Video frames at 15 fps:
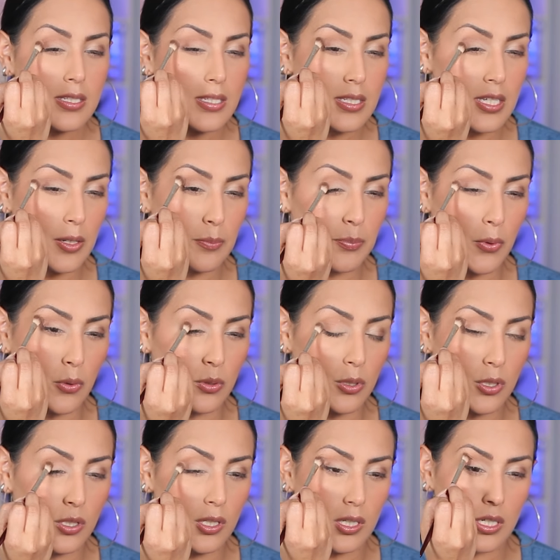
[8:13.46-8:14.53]
simple
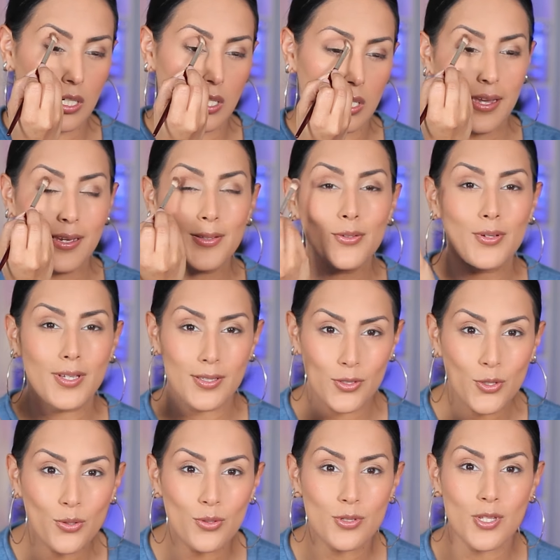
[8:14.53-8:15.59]
look and you can
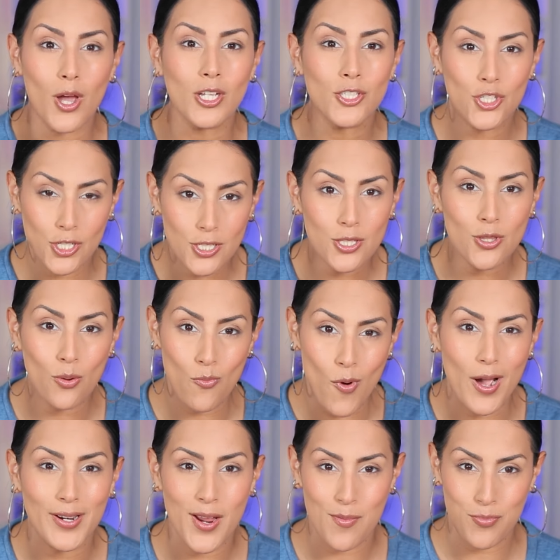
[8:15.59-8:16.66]
use just the
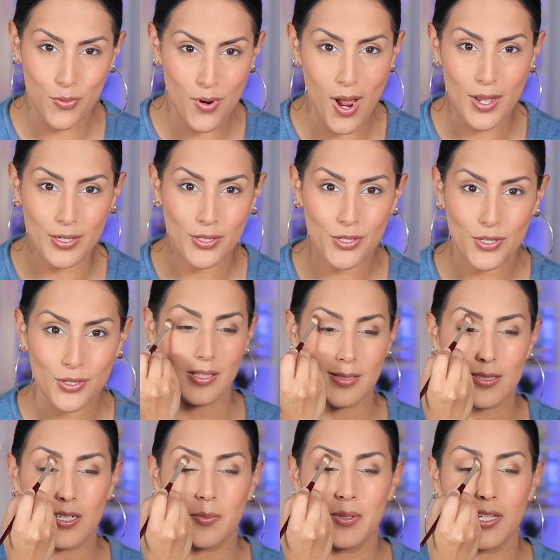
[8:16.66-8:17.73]
one brush. This
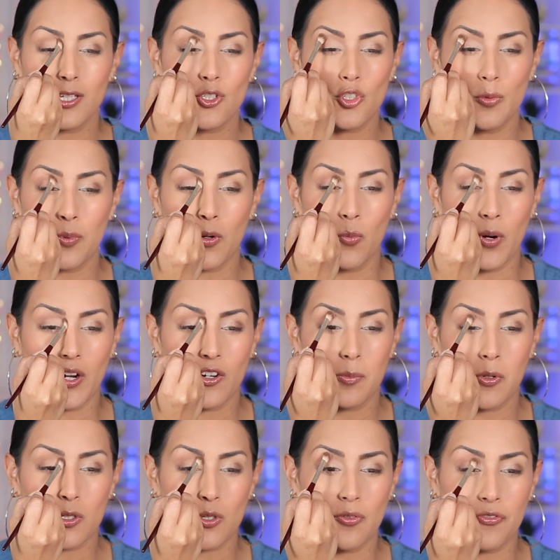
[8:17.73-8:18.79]
is gonna be like super
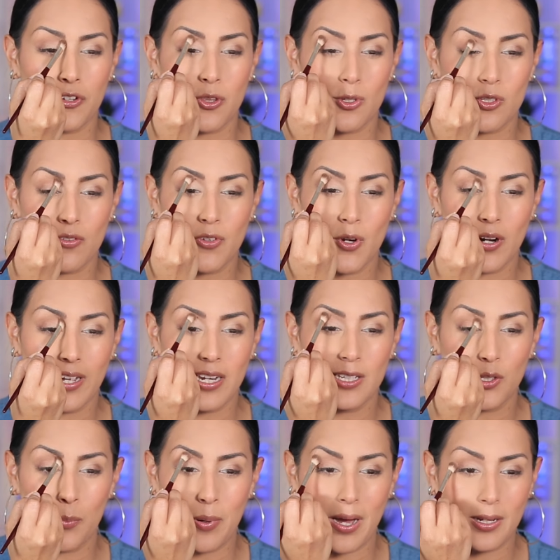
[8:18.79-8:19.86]
wearable. So for those of you who are
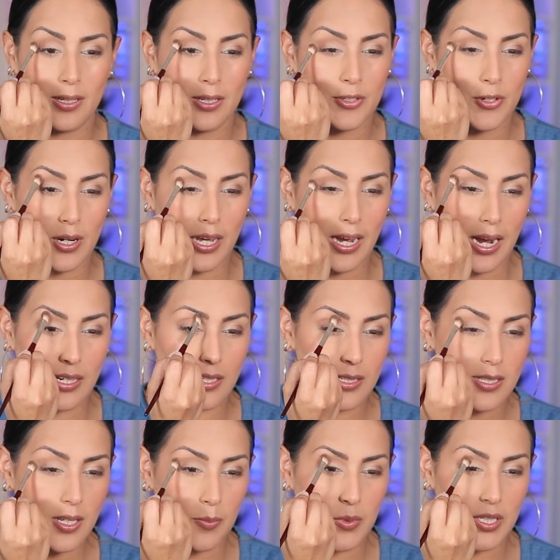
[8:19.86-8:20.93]
getting the palette and you're like, I
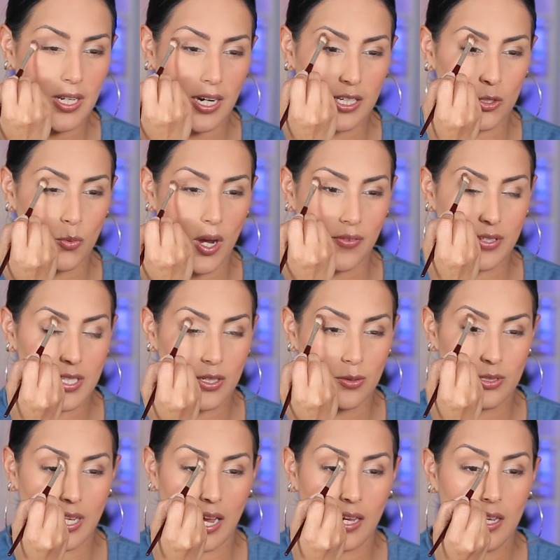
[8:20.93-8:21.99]
need something that I can do every
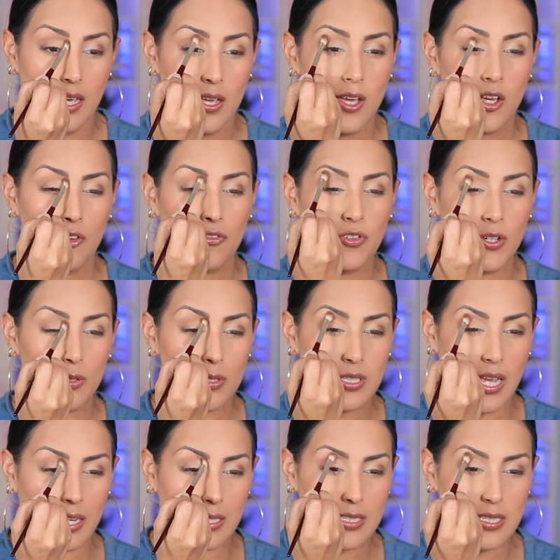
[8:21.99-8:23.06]
single day, feel
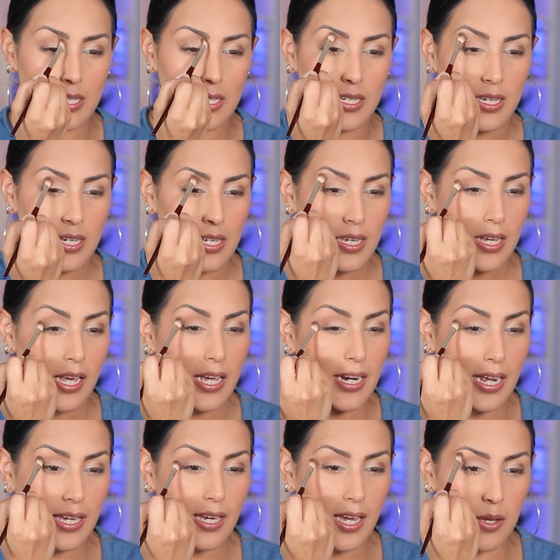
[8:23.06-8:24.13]
sexy
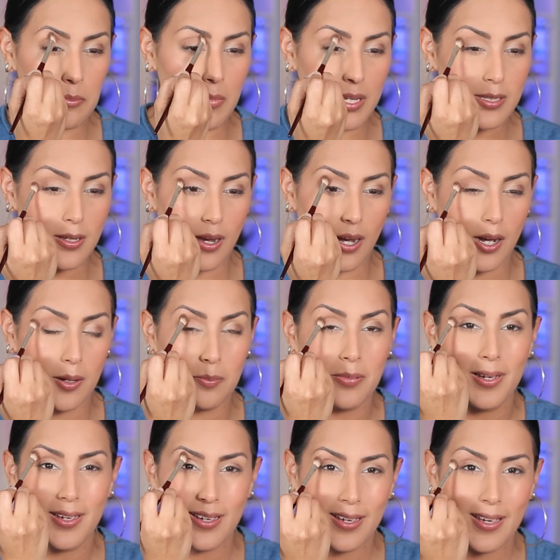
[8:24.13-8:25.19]
and I can't mess up,